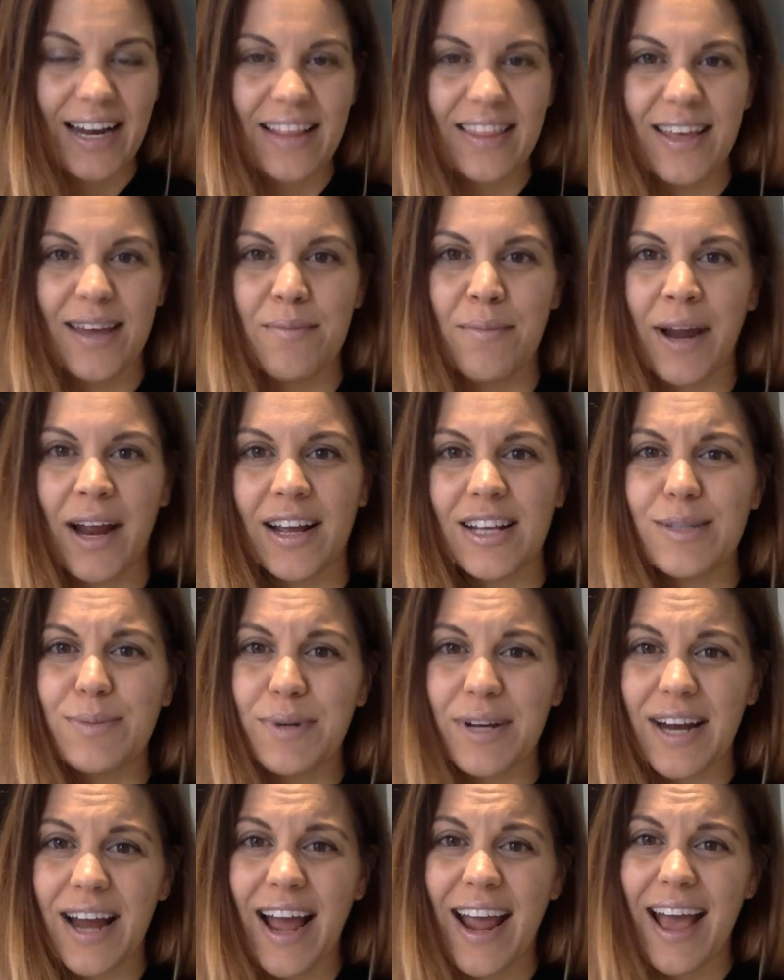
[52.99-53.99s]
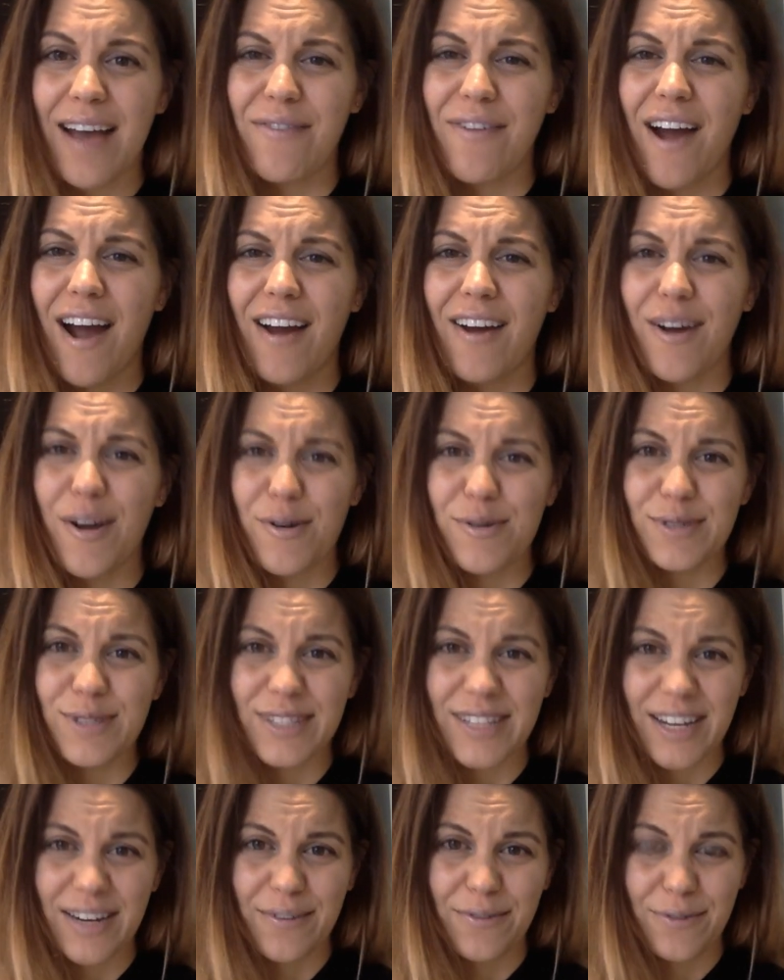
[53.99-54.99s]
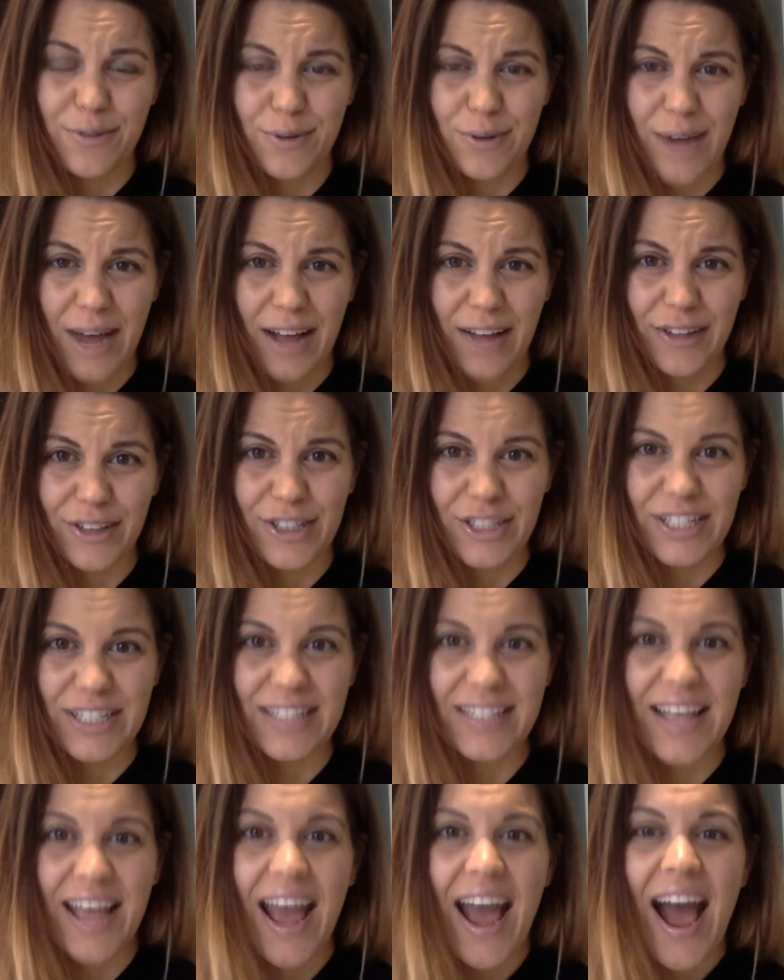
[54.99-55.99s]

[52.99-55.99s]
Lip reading: and then my husband and I have our own set of food allergies,